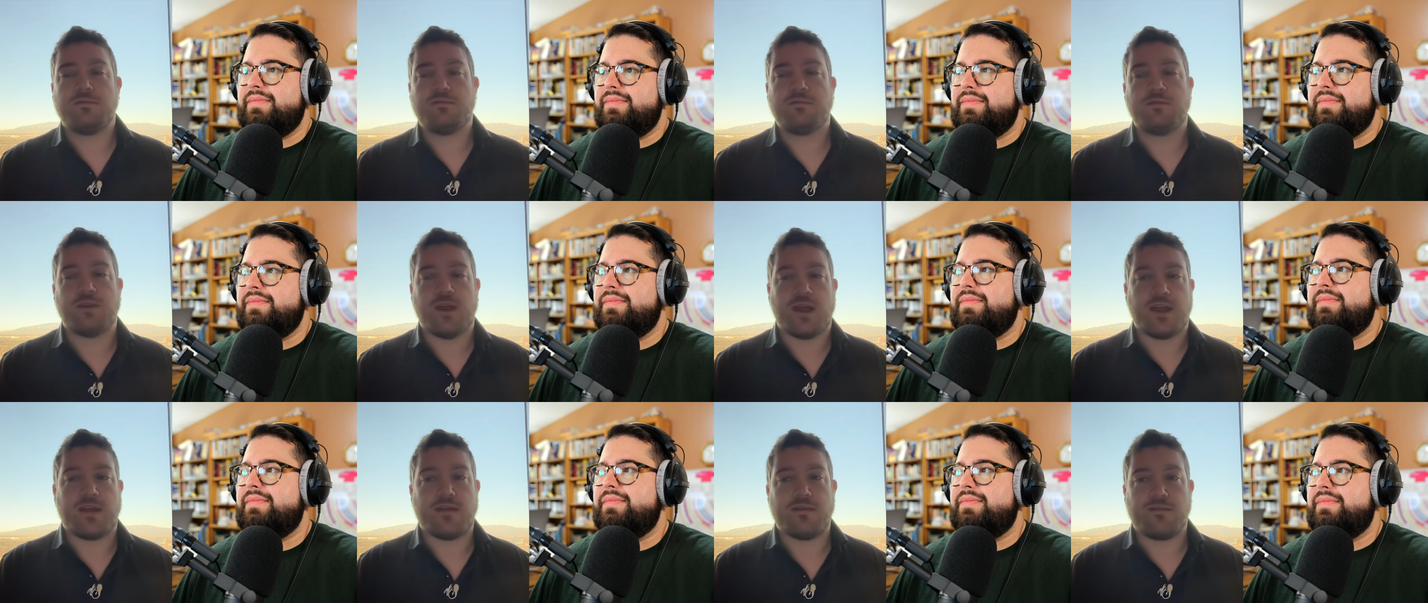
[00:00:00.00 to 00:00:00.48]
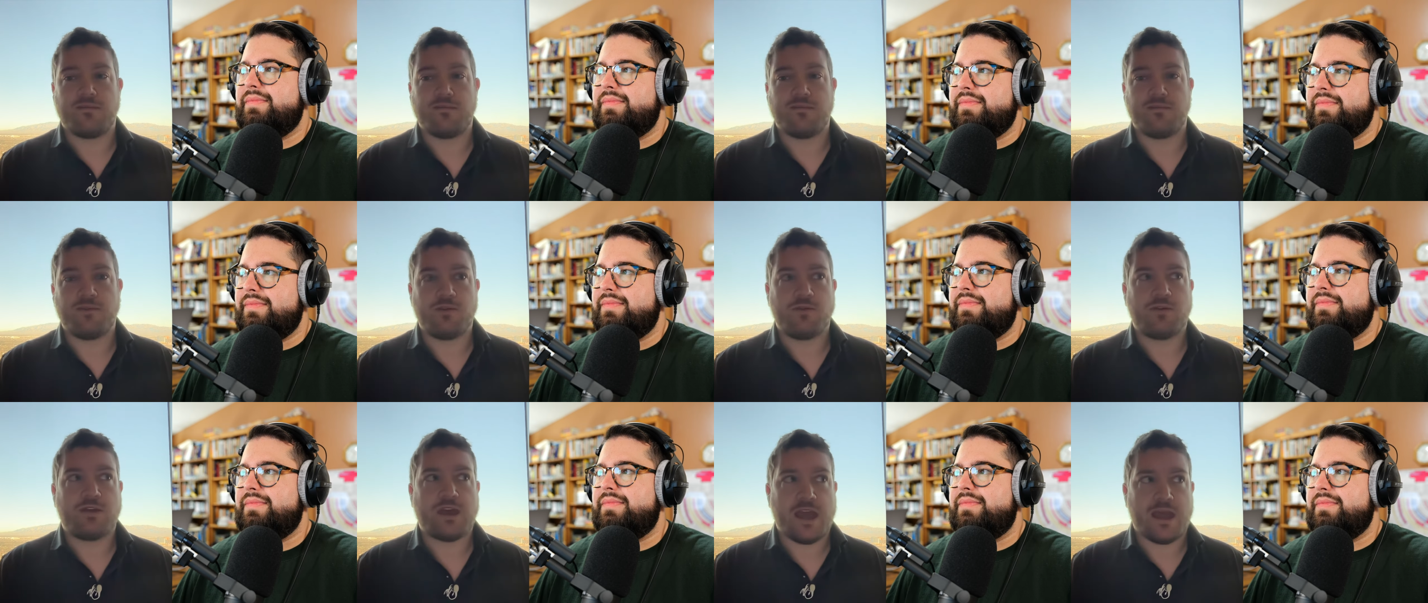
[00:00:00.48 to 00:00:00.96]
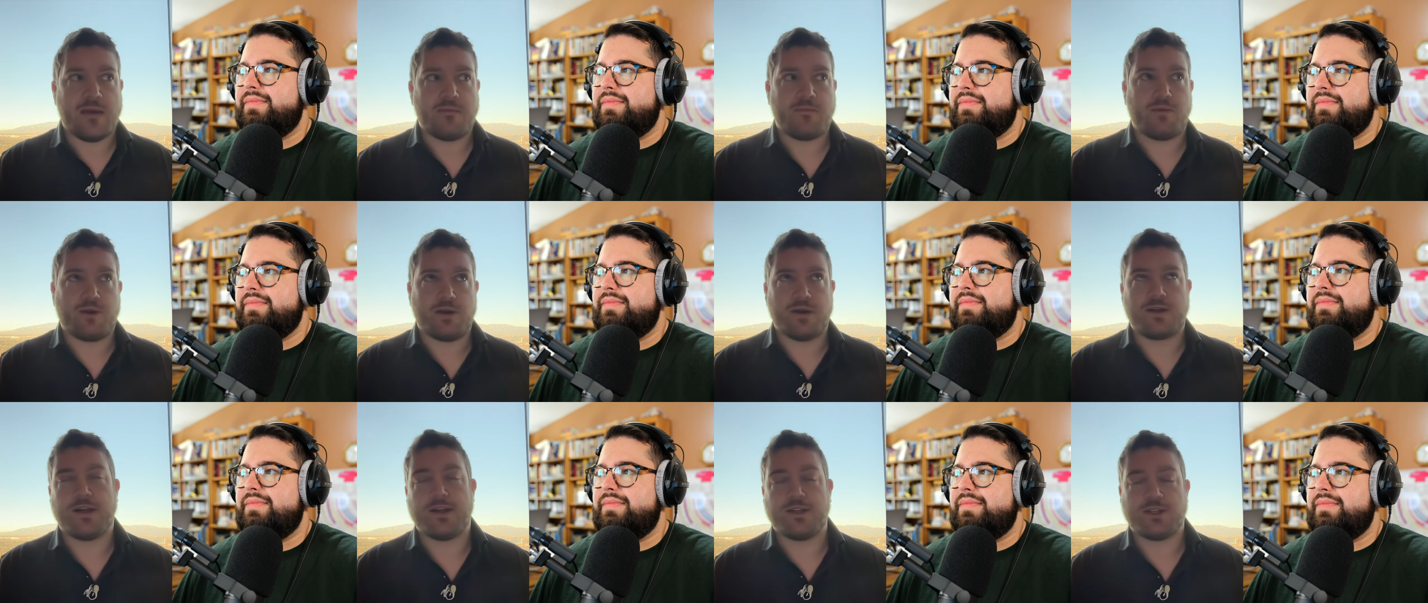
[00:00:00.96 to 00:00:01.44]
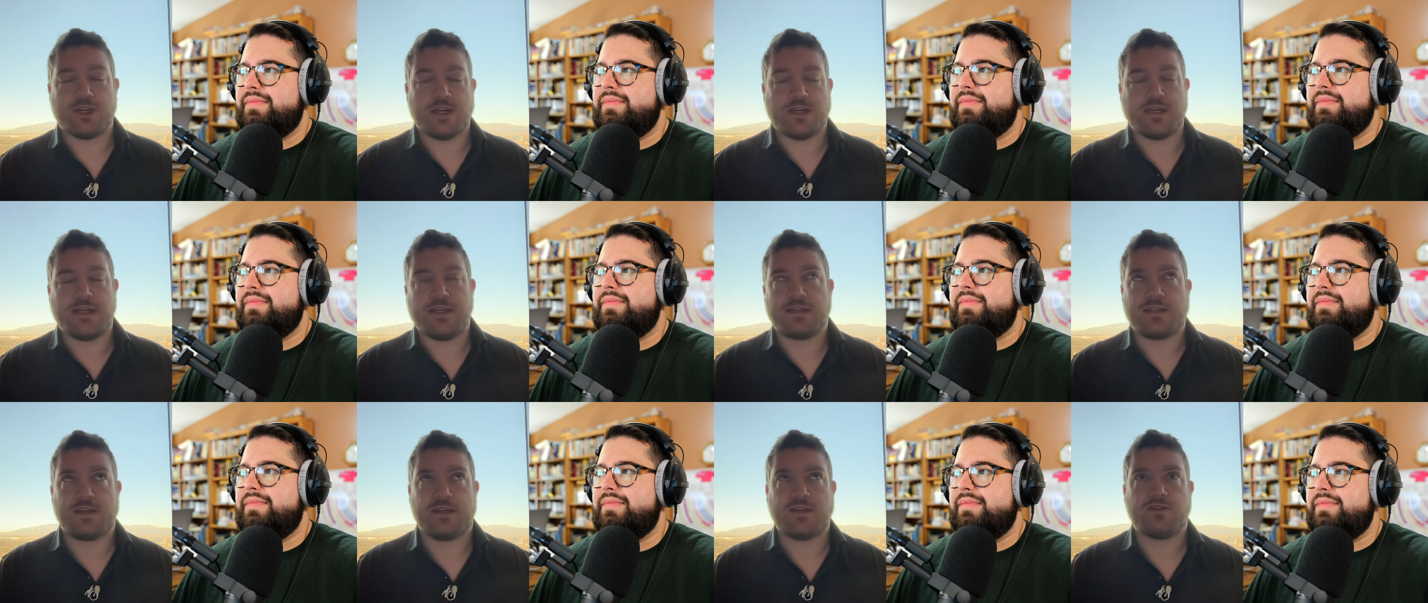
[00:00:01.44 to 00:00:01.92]
Speaker 1: like can't put a Touch
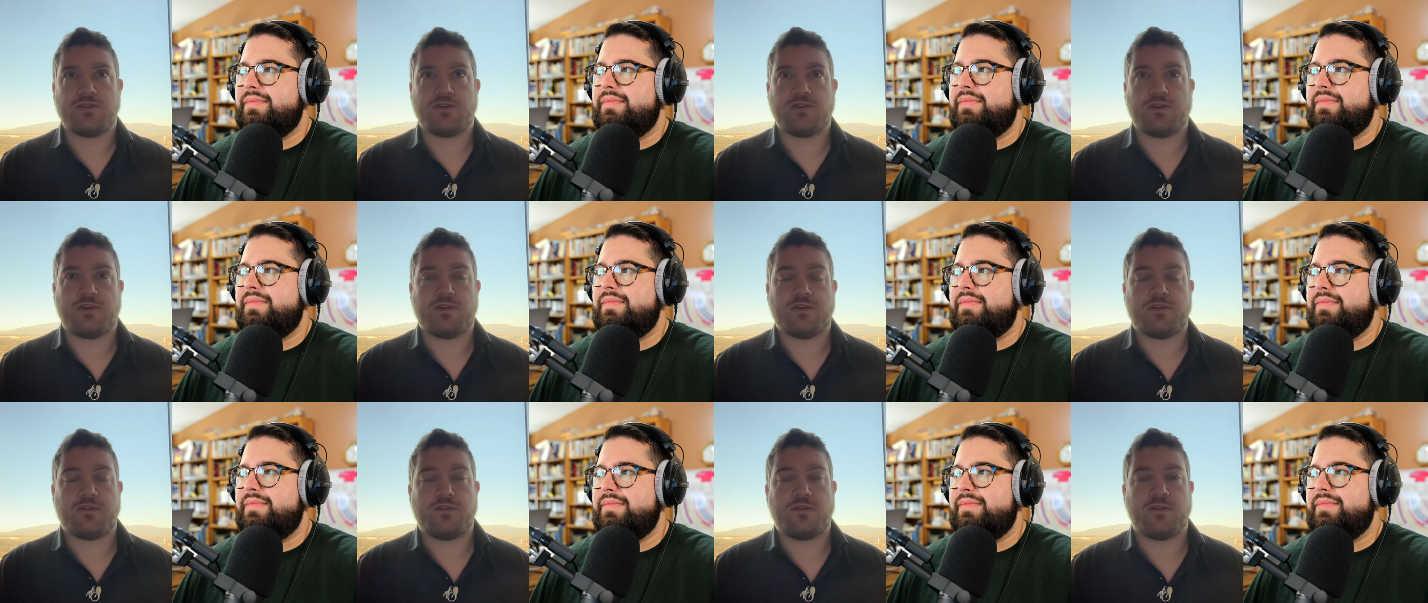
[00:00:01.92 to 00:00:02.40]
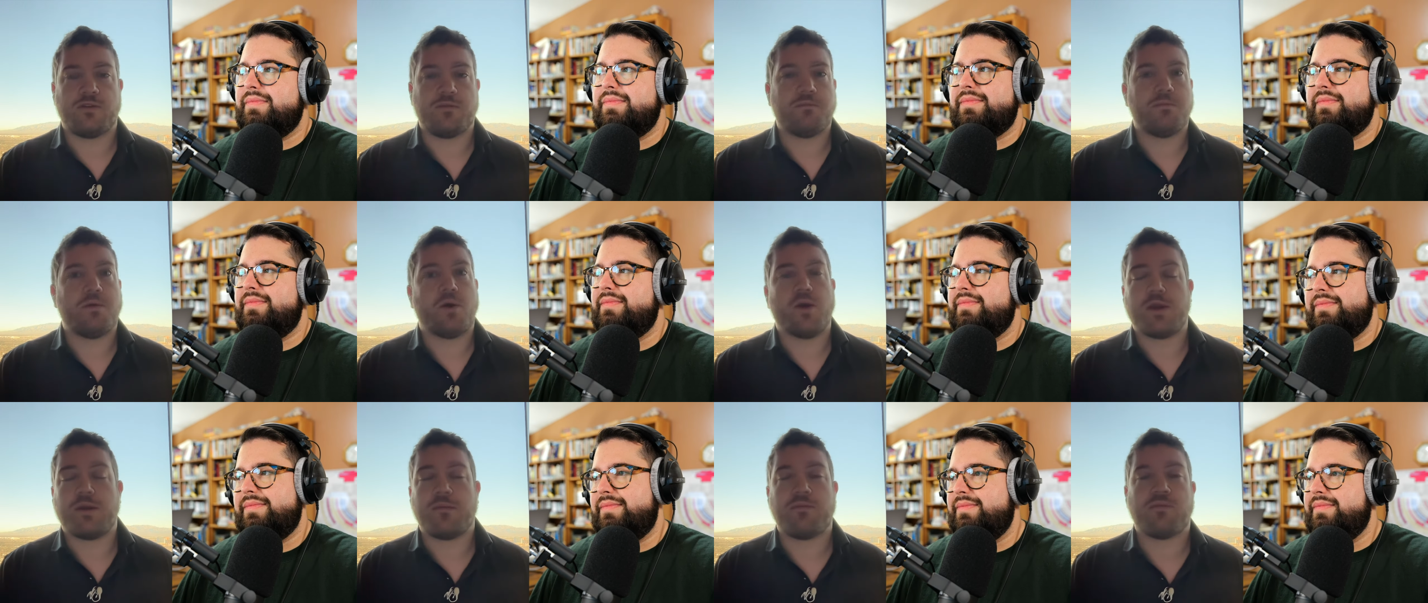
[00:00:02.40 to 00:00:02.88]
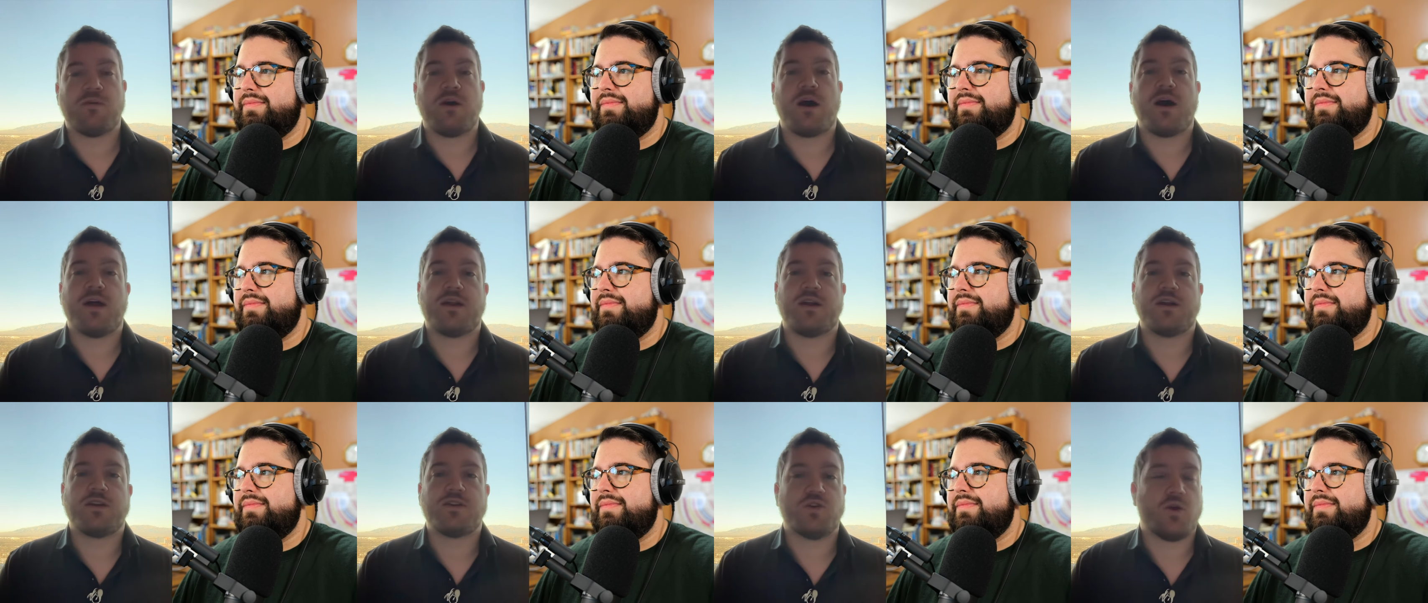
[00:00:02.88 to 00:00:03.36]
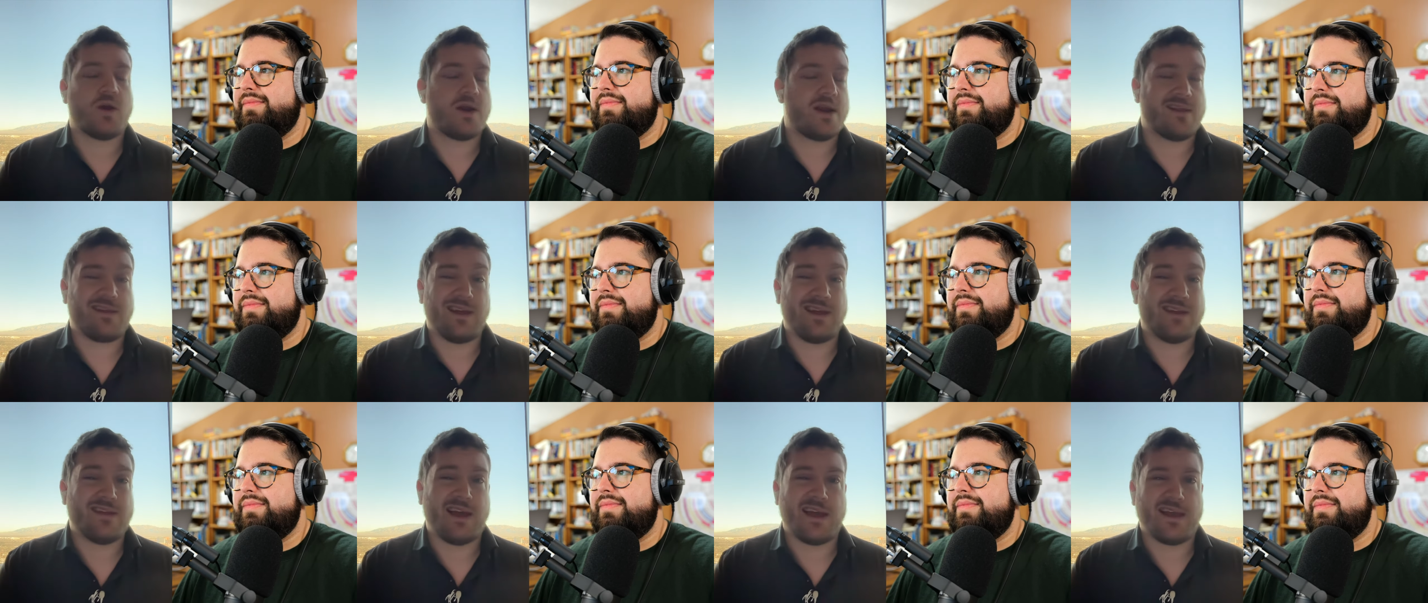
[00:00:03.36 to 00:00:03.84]
ID sensor in a third-party product or
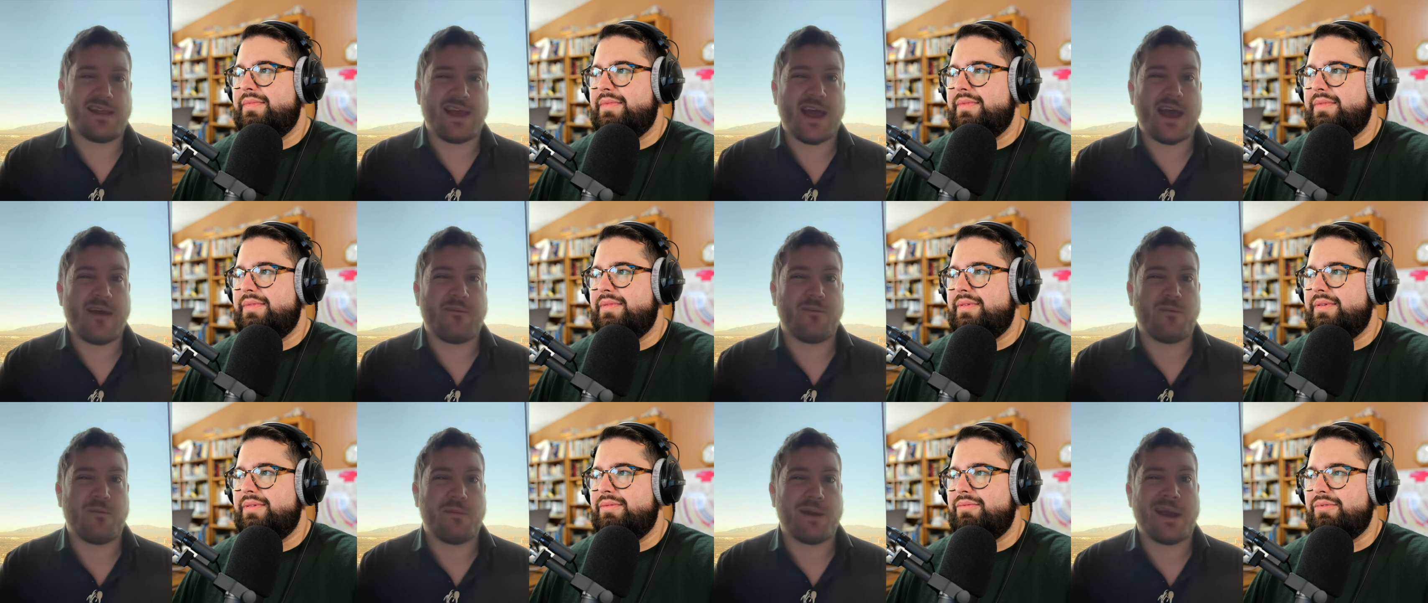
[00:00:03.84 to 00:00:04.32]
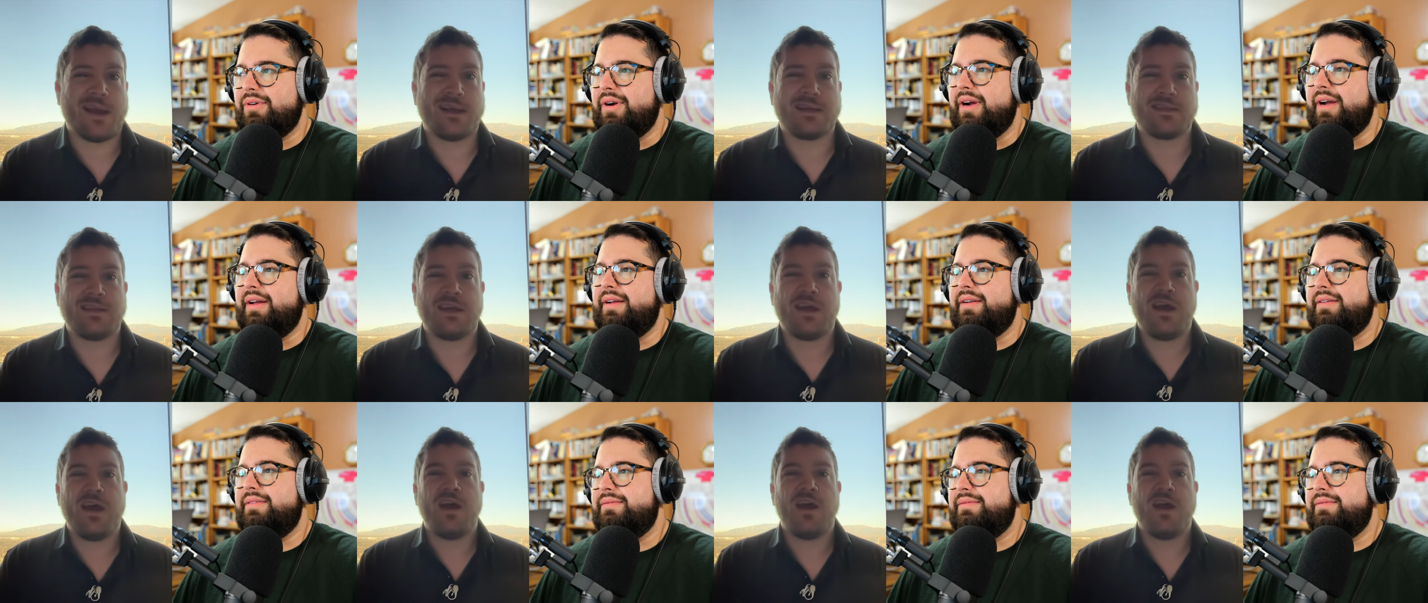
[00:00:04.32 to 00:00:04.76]
anything like that for Macs. Right.